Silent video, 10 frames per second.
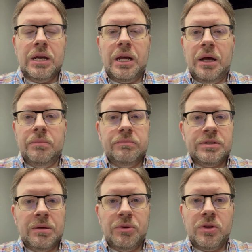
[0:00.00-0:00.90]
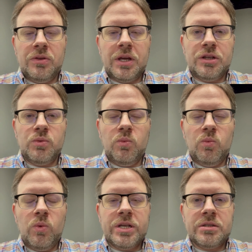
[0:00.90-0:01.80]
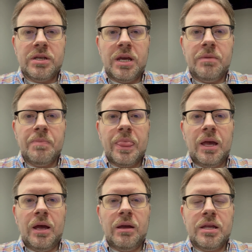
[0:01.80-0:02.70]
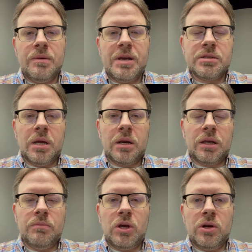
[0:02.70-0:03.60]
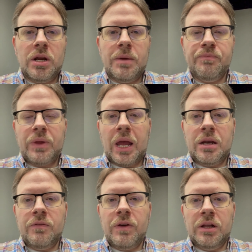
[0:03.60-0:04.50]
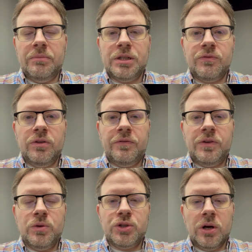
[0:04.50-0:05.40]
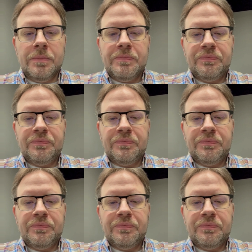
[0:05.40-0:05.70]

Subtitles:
some of the things we see in the Messianic community and developments for the future.